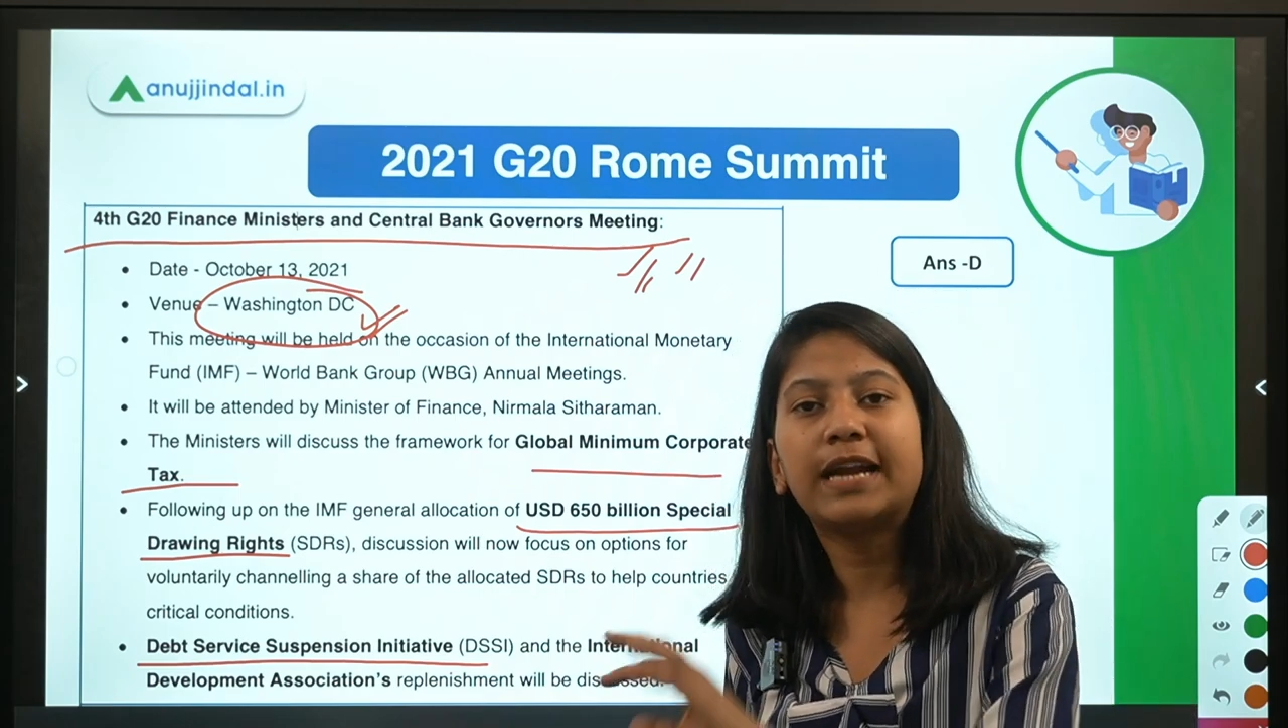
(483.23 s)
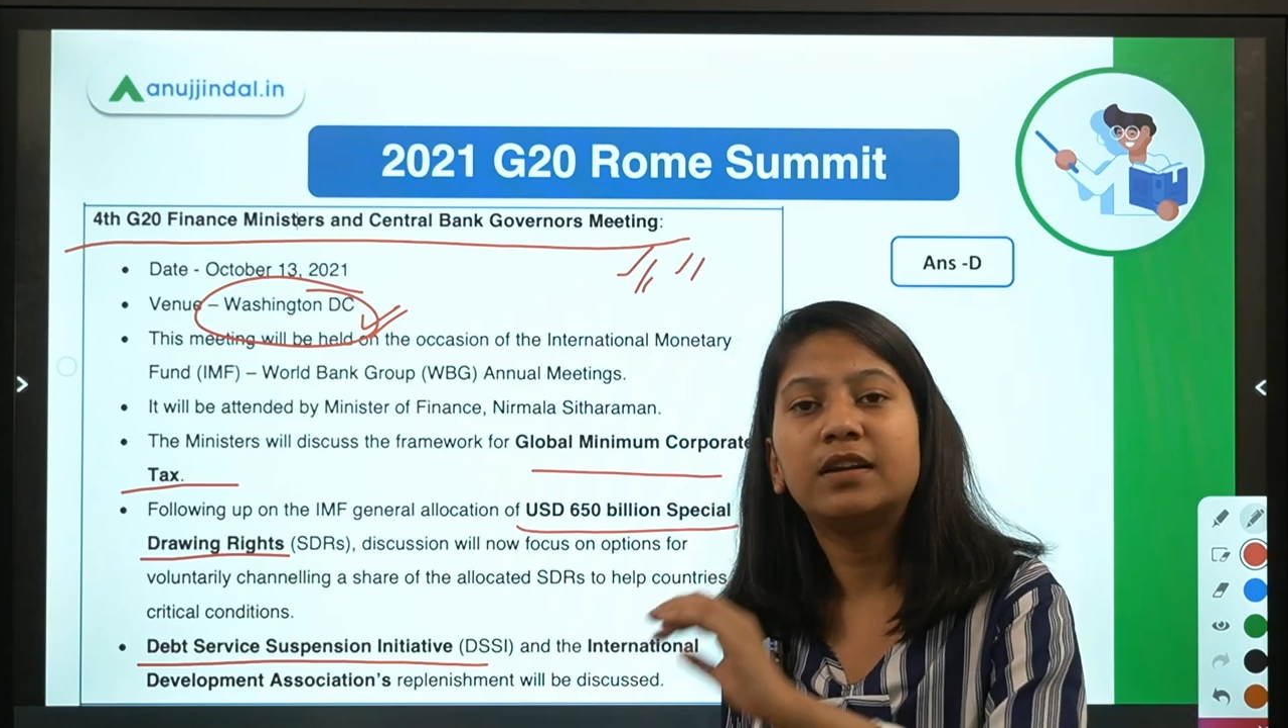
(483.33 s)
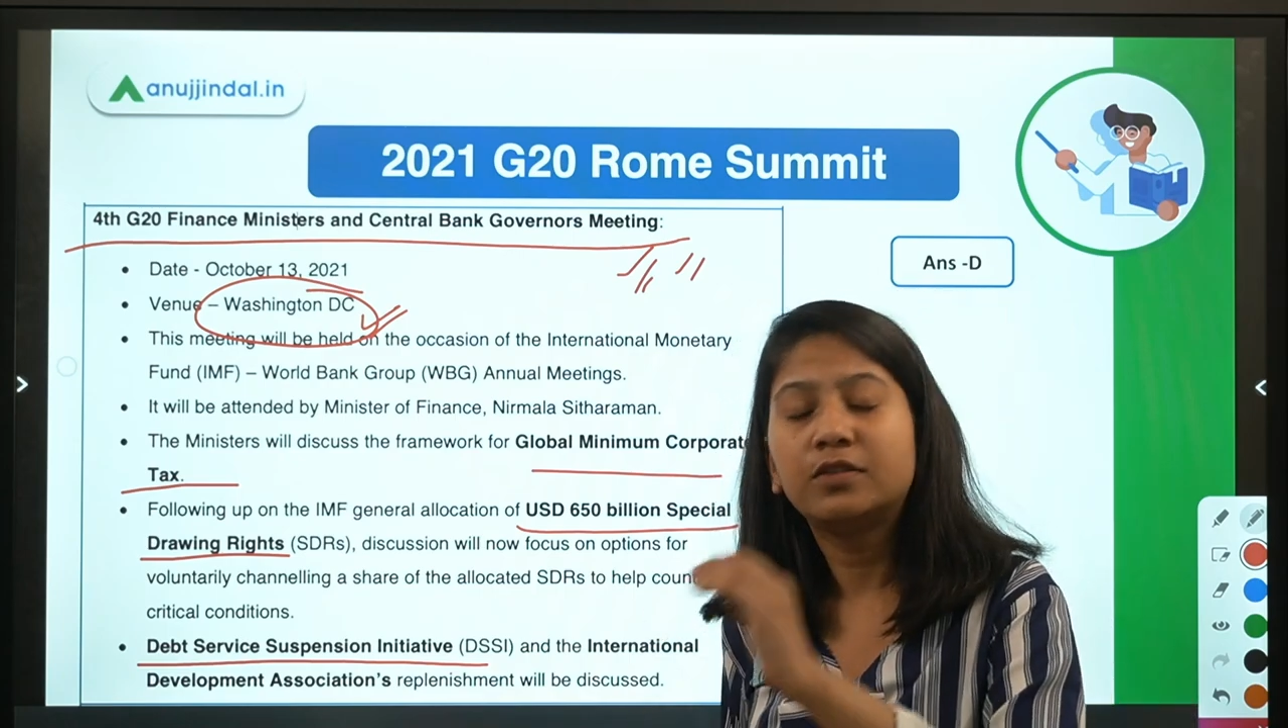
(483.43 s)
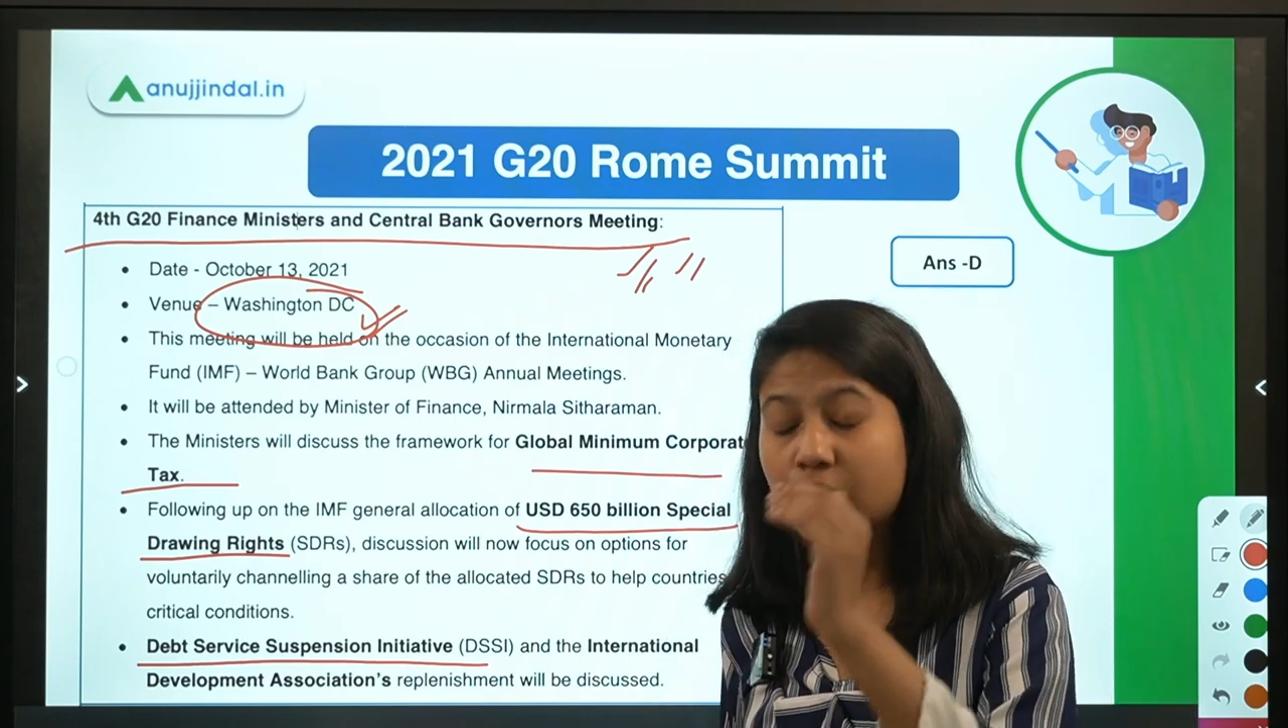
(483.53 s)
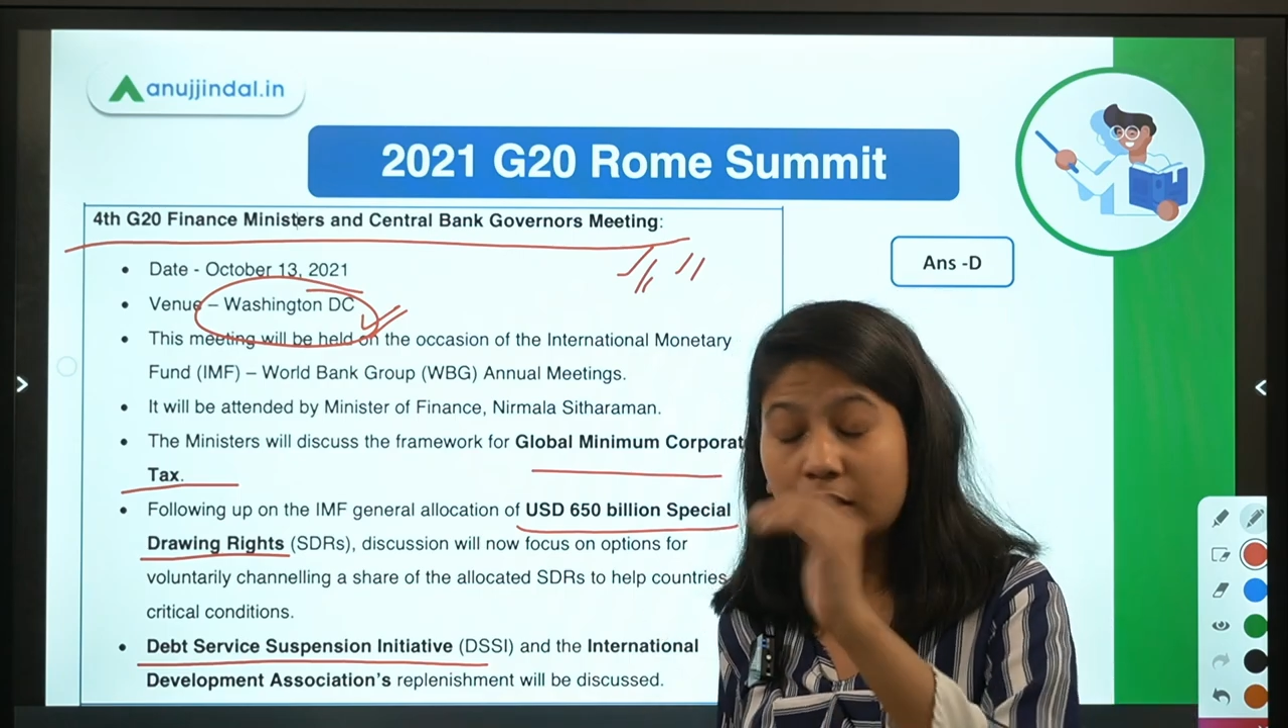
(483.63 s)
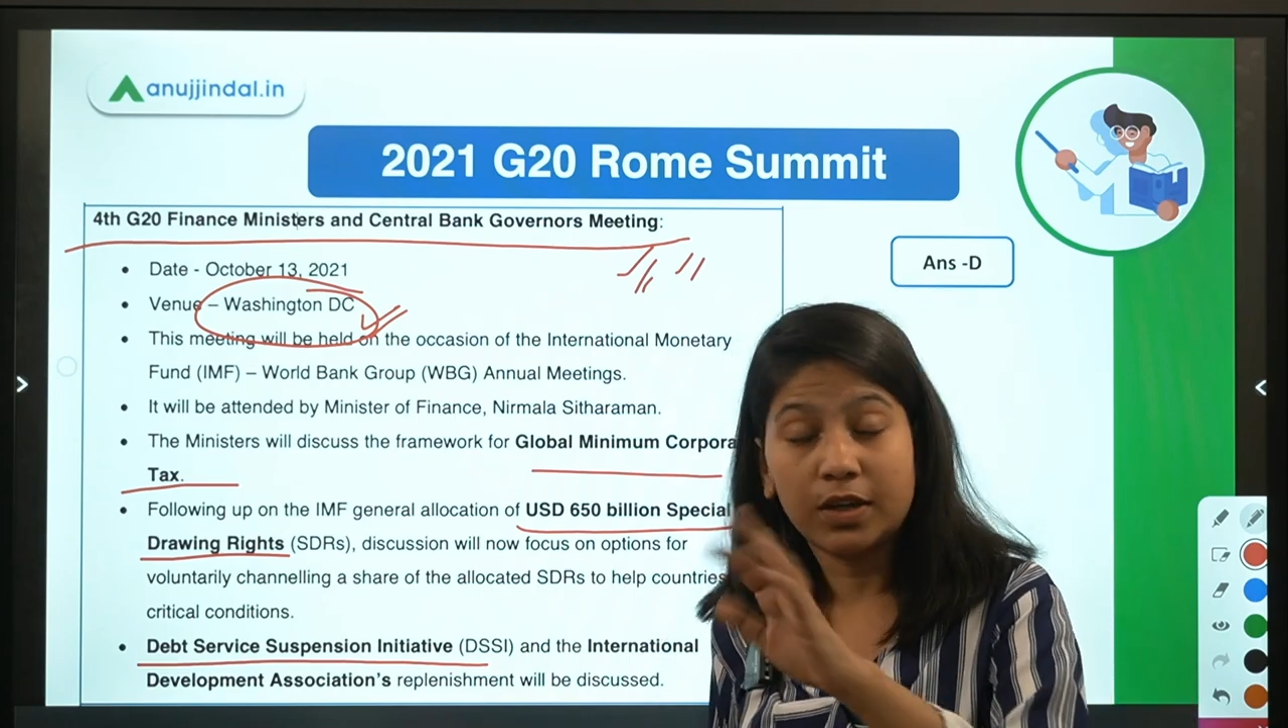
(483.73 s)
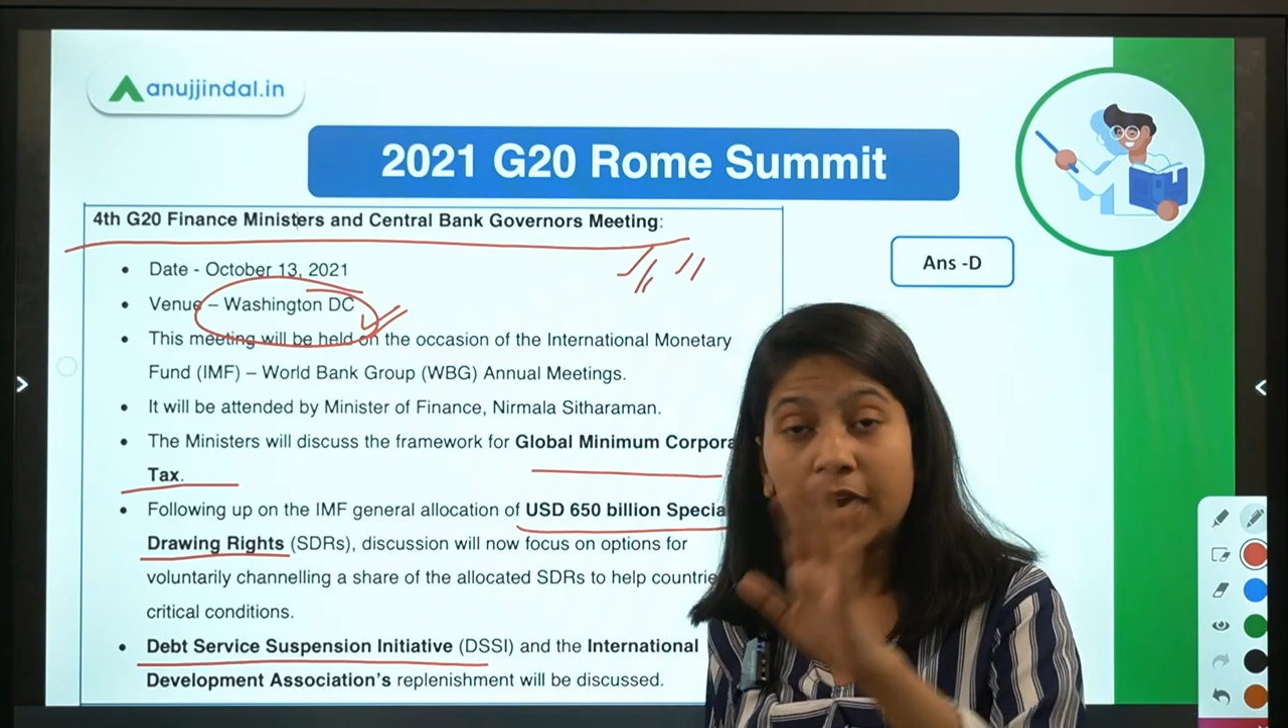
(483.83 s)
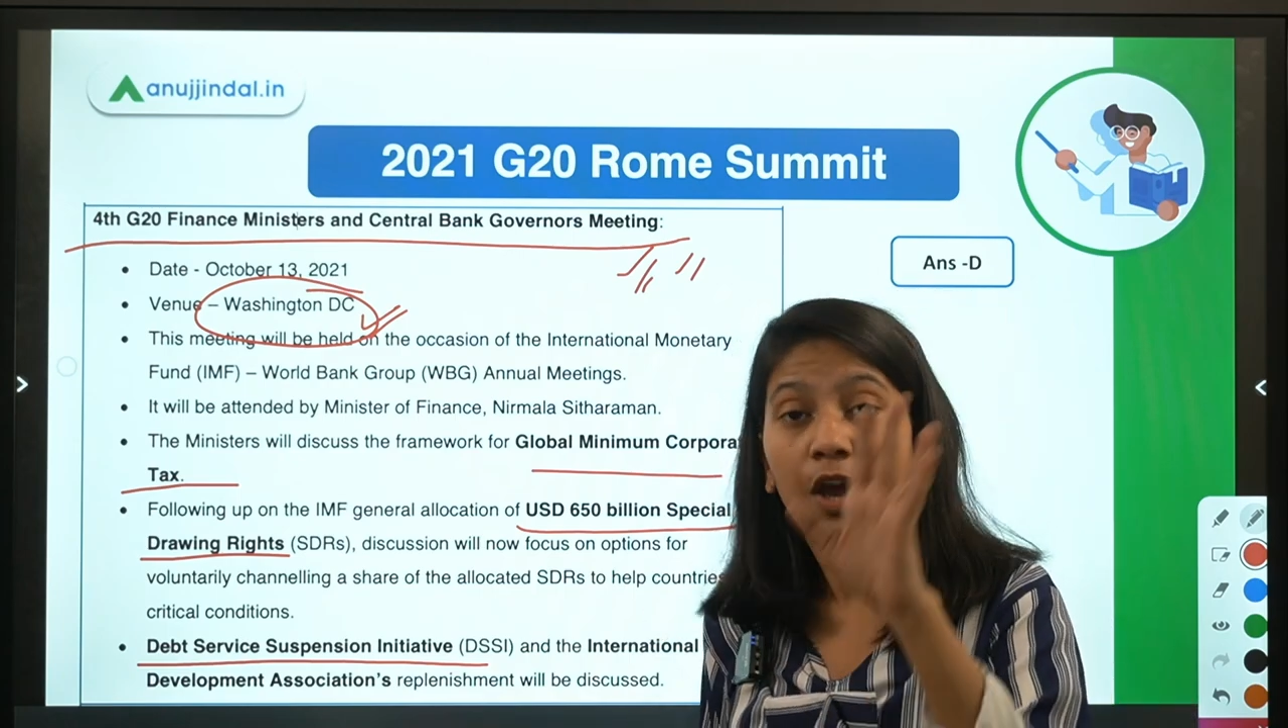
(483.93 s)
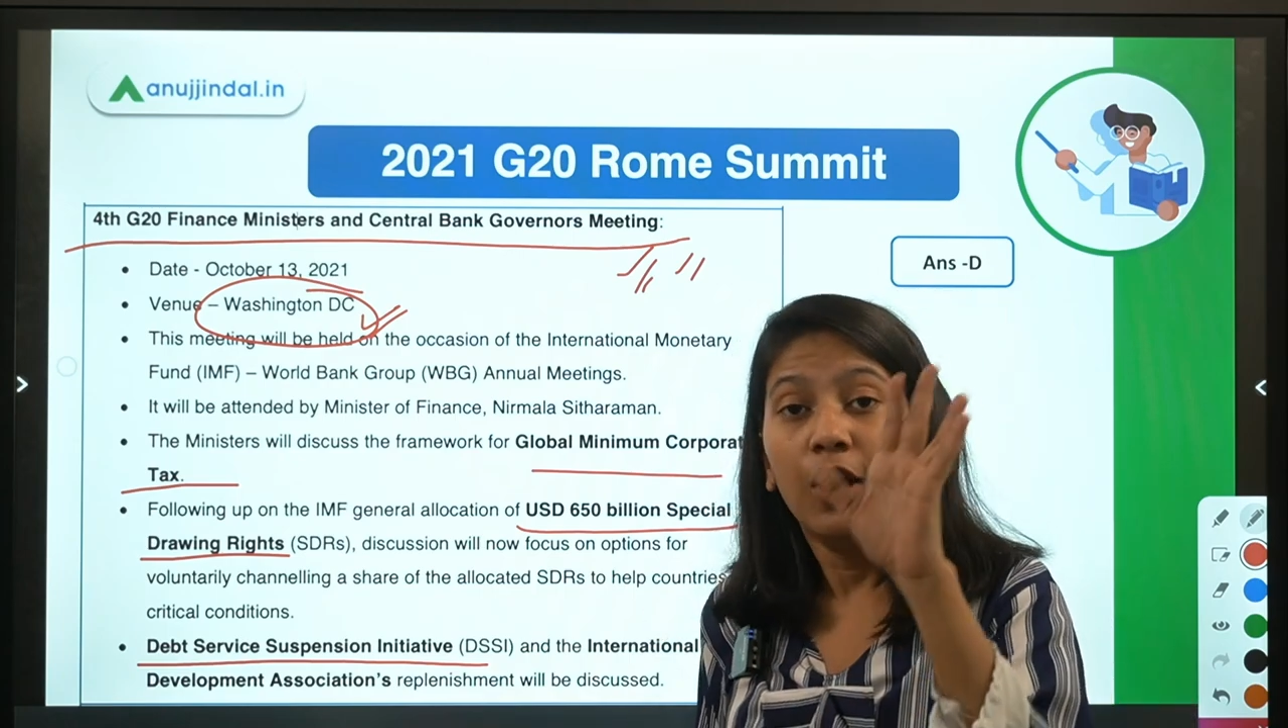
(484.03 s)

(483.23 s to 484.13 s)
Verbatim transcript: and sorry